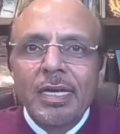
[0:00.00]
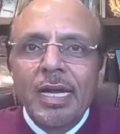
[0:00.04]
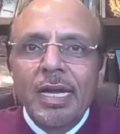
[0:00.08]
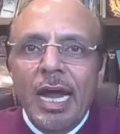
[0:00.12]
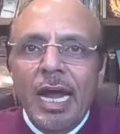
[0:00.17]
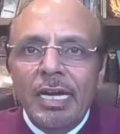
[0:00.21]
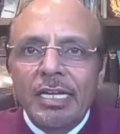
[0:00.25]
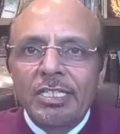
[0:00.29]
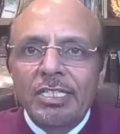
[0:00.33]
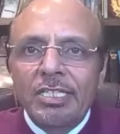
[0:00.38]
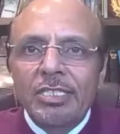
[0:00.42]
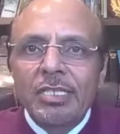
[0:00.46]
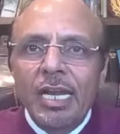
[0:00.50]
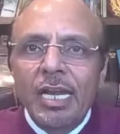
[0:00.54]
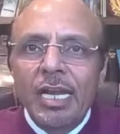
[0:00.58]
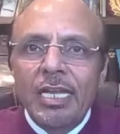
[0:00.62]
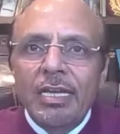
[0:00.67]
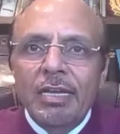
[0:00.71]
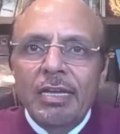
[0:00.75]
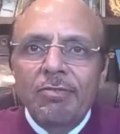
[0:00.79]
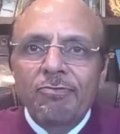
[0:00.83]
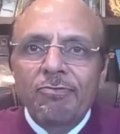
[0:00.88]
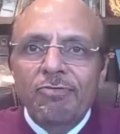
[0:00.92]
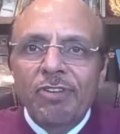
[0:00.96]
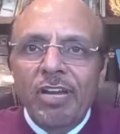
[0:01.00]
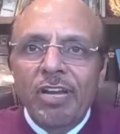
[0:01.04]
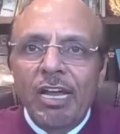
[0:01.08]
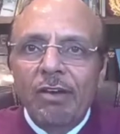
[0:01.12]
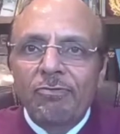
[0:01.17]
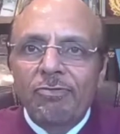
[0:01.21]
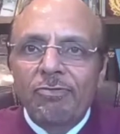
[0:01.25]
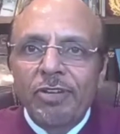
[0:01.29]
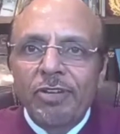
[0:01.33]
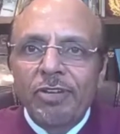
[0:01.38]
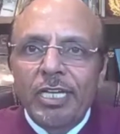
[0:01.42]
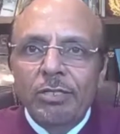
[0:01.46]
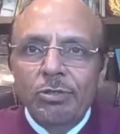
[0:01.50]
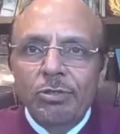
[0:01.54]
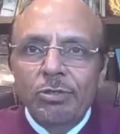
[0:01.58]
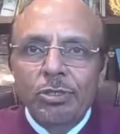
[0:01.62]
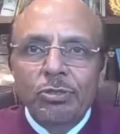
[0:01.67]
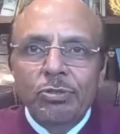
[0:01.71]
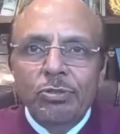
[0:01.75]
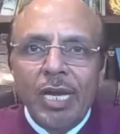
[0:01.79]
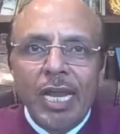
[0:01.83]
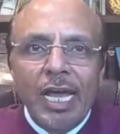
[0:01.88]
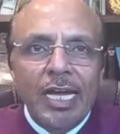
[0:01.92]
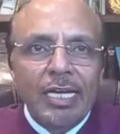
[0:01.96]
Additionally, feel free to
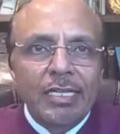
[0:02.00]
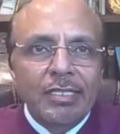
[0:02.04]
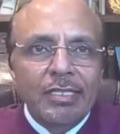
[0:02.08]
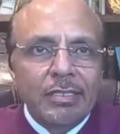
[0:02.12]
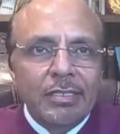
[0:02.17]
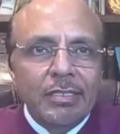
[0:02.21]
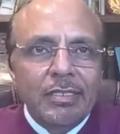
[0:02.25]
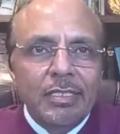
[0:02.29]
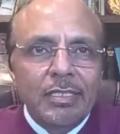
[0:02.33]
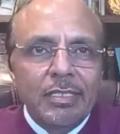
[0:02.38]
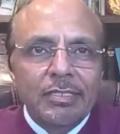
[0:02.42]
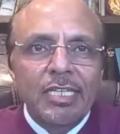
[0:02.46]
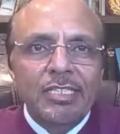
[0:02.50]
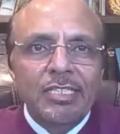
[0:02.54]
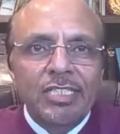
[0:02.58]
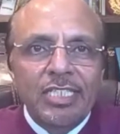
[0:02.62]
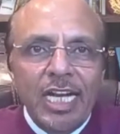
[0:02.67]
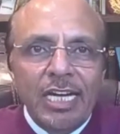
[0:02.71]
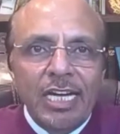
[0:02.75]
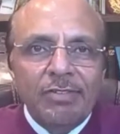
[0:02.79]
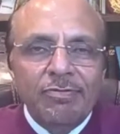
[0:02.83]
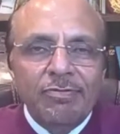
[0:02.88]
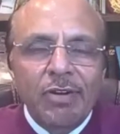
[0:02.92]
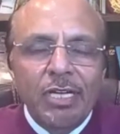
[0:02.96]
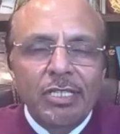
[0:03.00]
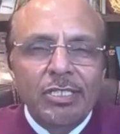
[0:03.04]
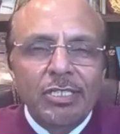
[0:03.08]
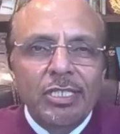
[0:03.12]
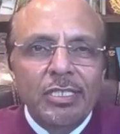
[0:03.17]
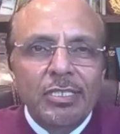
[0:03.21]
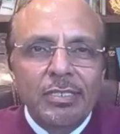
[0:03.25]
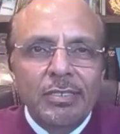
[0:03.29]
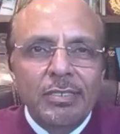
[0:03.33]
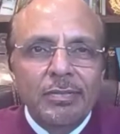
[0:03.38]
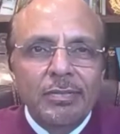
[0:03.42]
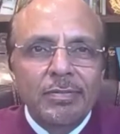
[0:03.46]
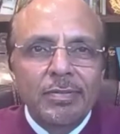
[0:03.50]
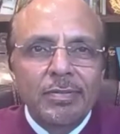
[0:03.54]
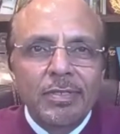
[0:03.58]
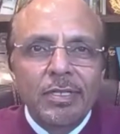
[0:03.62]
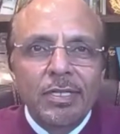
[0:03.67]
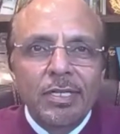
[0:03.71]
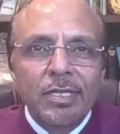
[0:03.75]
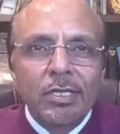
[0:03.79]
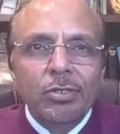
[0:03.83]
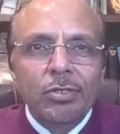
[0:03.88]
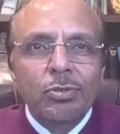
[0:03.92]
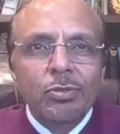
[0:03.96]
utilize the chat function
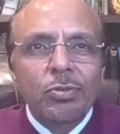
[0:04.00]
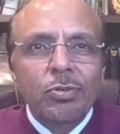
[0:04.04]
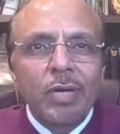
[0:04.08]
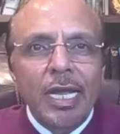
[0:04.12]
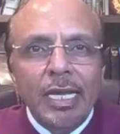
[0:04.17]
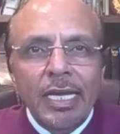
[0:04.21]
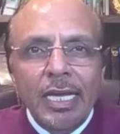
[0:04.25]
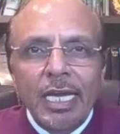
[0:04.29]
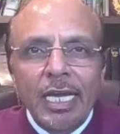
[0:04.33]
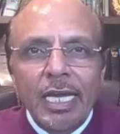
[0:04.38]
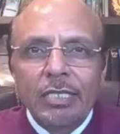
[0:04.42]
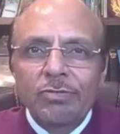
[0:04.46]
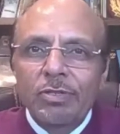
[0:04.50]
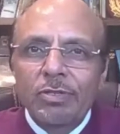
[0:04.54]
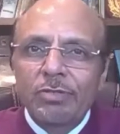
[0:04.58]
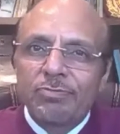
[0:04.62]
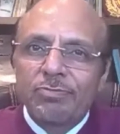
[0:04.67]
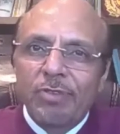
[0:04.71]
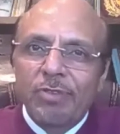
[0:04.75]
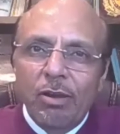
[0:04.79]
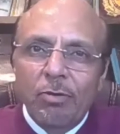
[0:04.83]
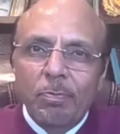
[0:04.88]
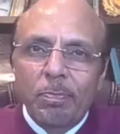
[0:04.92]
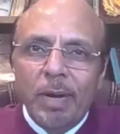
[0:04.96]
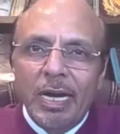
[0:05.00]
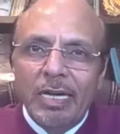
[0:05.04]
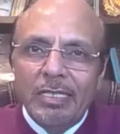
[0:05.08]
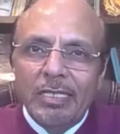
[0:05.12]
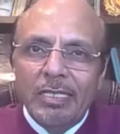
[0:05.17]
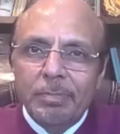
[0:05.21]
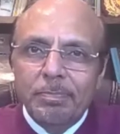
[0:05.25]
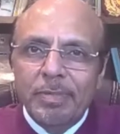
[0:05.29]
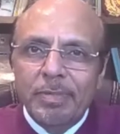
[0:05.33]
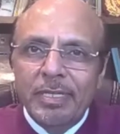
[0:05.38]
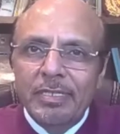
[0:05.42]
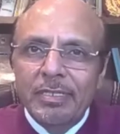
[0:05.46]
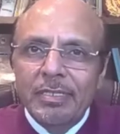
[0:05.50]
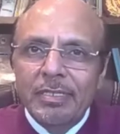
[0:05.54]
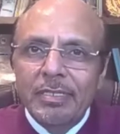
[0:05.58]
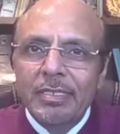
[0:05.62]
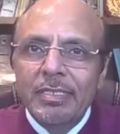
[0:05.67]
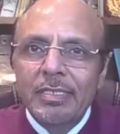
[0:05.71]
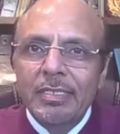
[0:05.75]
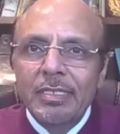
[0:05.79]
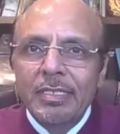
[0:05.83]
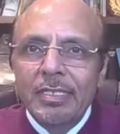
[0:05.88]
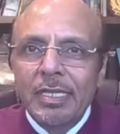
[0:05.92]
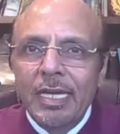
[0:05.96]
to engage with fellow participants
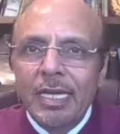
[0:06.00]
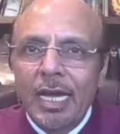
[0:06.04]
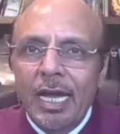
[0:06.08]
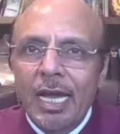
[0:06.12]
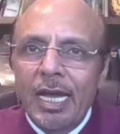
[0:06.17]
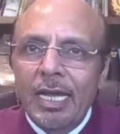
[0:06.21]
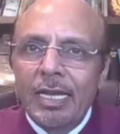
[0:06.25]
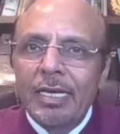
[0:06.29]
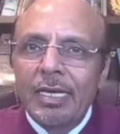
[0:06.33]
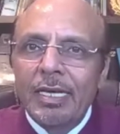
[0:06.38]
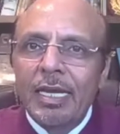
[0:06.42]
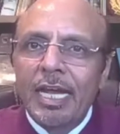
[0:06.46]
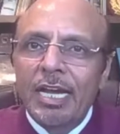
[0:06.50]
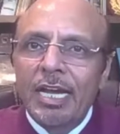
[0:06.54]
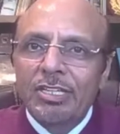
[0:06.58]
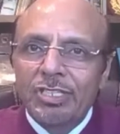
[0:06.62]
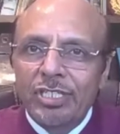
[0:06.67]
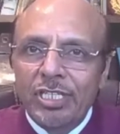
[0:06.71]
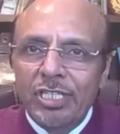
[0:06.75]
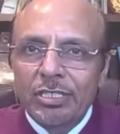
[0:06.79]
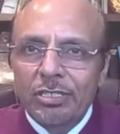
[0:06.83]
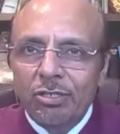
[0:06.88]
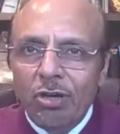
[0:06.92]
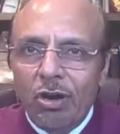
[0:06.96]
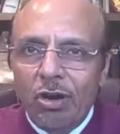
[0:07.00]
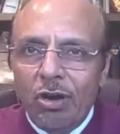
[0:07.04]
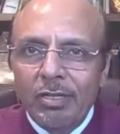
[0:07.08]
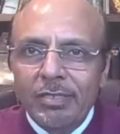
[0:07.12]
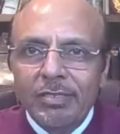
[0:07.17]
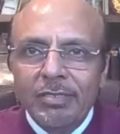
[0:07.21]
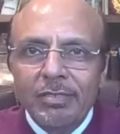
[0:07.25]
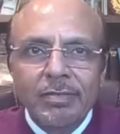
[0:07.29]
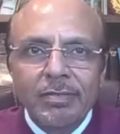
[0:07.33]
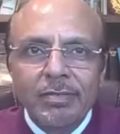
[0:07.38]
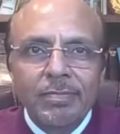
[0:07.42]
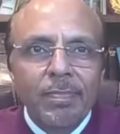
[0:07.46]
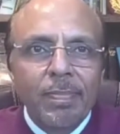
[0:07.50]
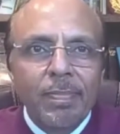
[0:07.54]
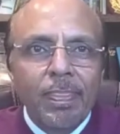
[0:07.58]
and exchange thoughts.